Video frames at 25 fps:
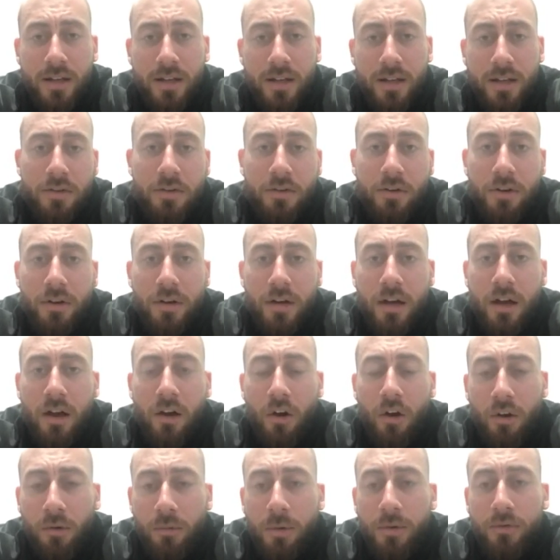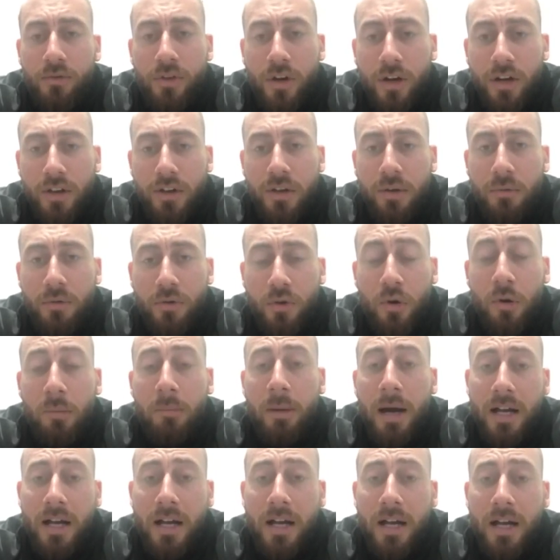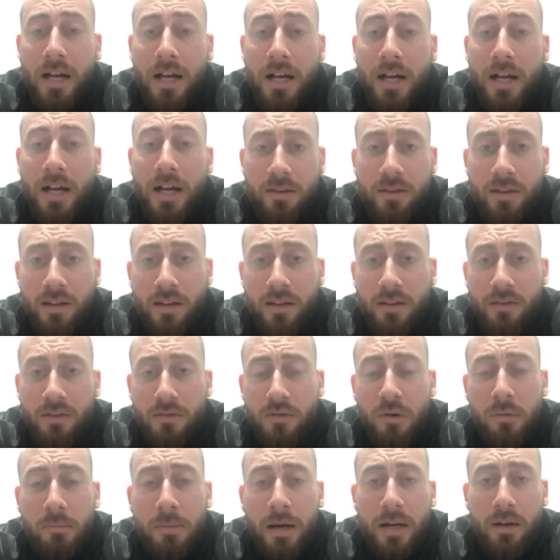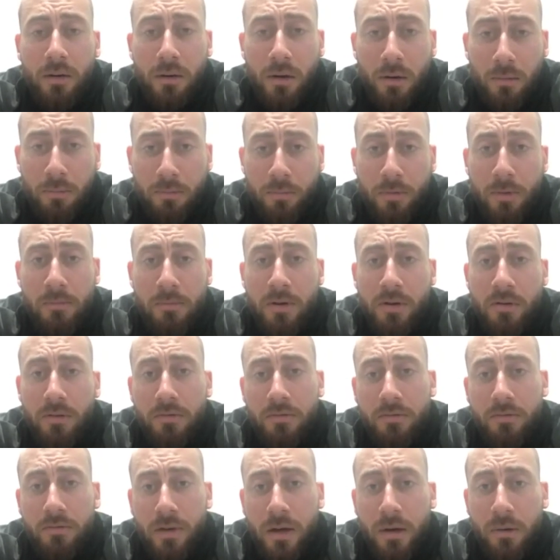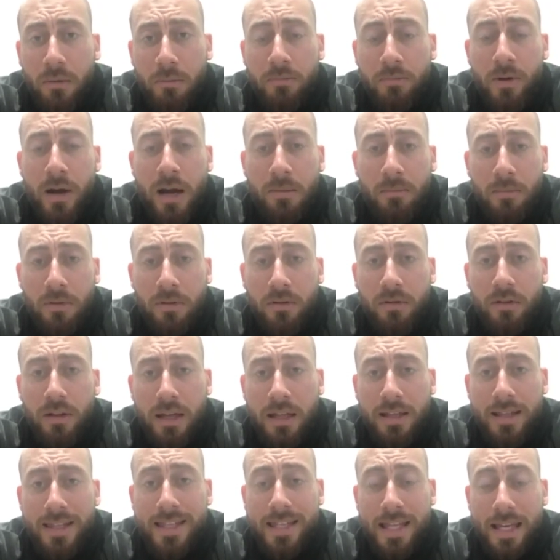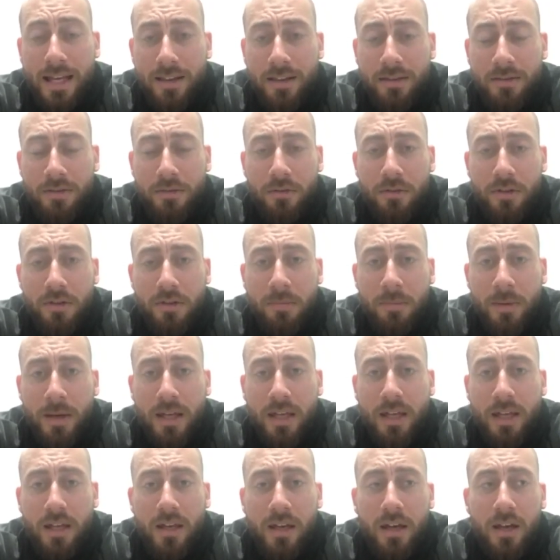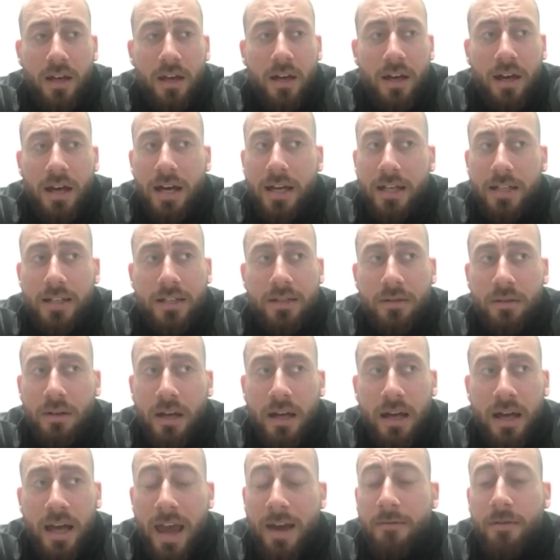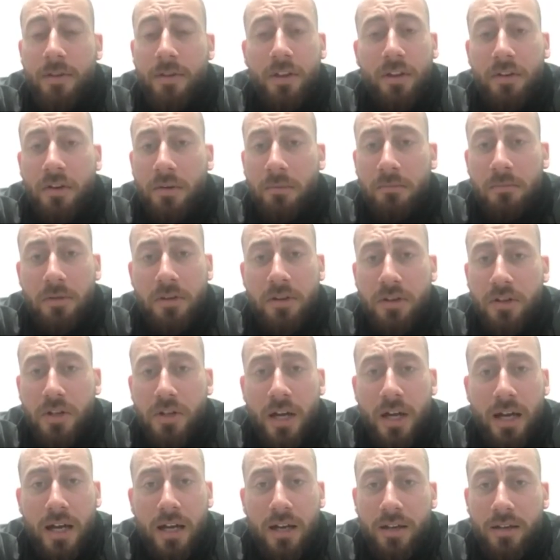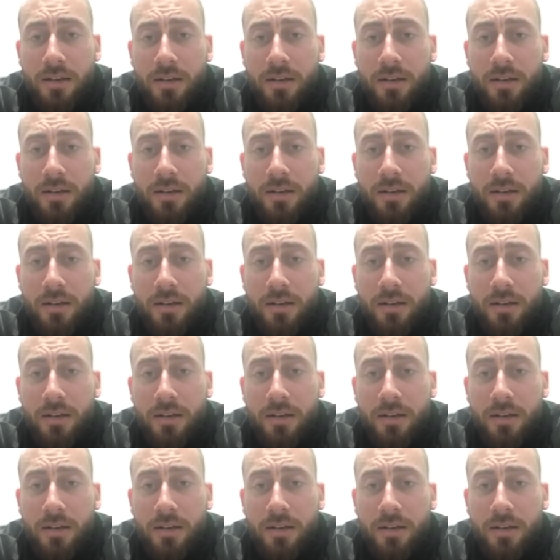So all we've got to do is go back to our basics, go back to our primal instincts, so to speak, and everything comes in check.